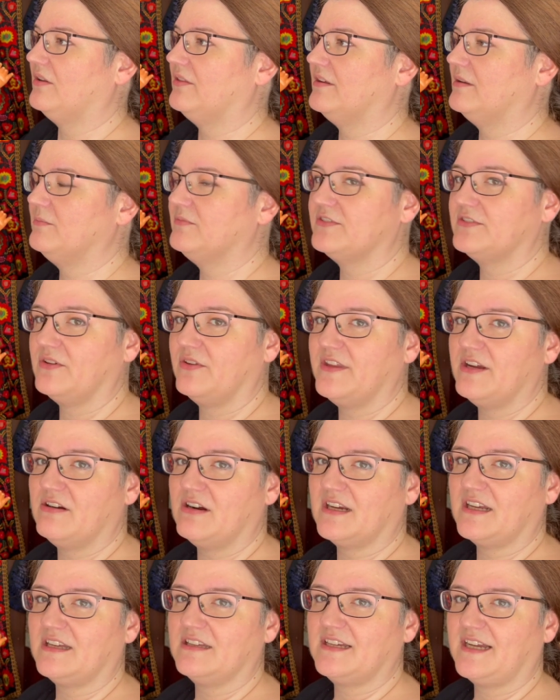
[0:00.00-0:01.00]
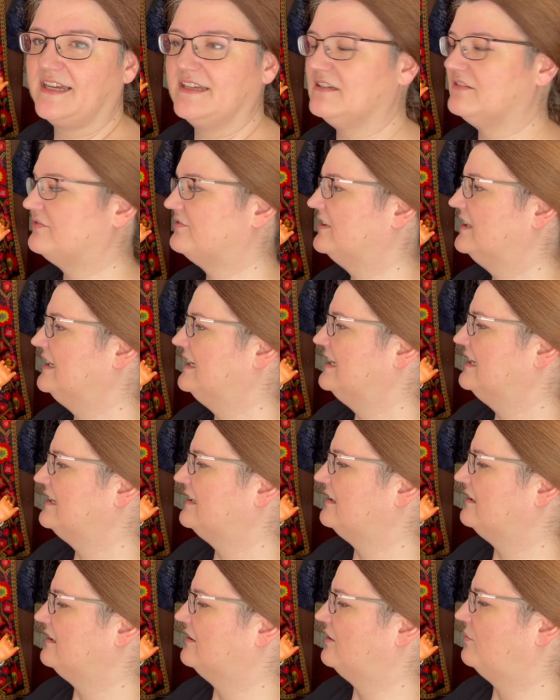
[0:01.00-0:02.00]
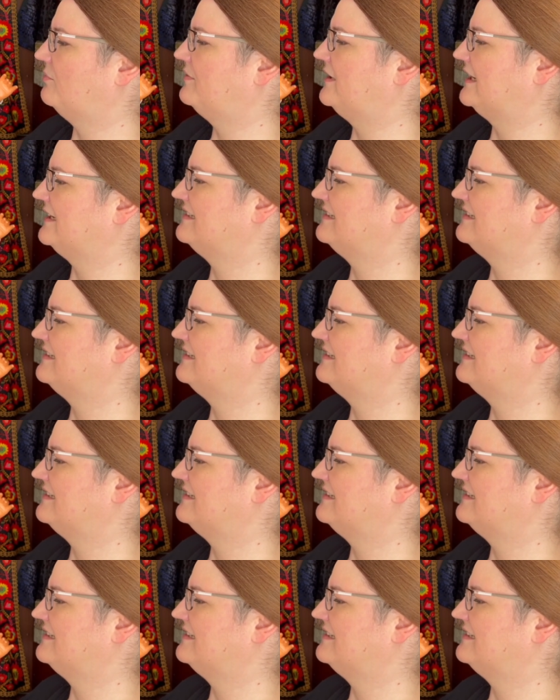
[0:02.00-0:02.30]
them. So they are kind of, you know, like